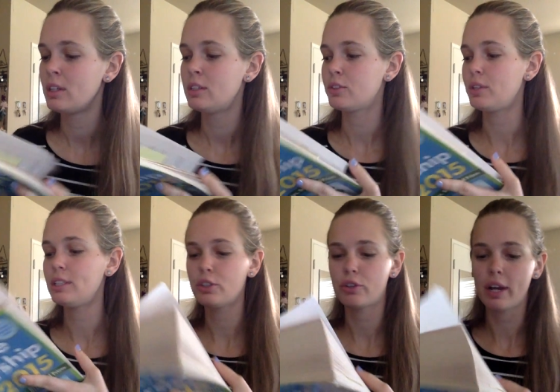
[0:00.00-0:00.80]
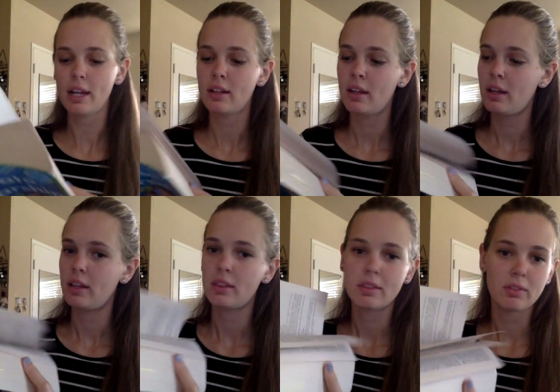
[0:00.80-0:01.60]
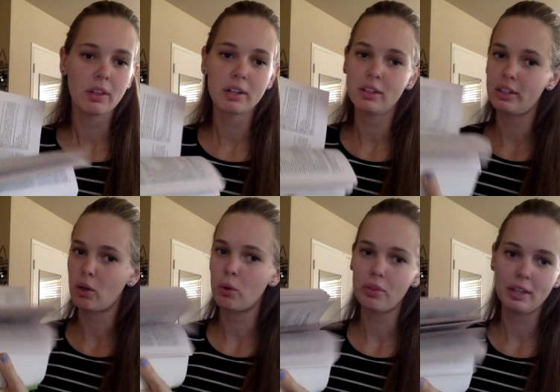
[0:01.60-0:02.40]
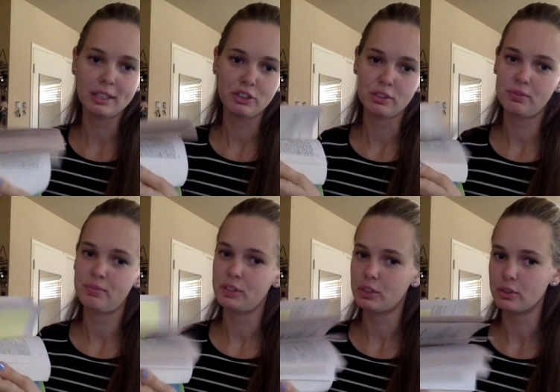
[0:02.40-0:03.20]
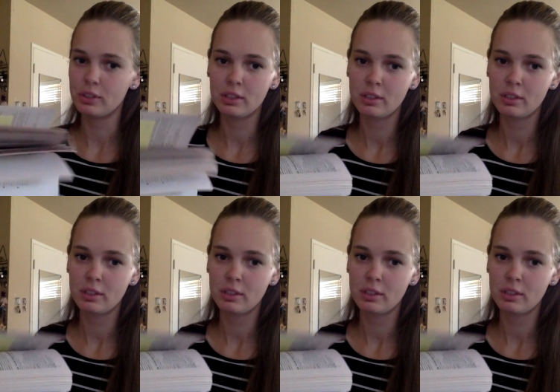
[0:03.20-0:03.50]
So these are great. Literally, the whole thing is just filled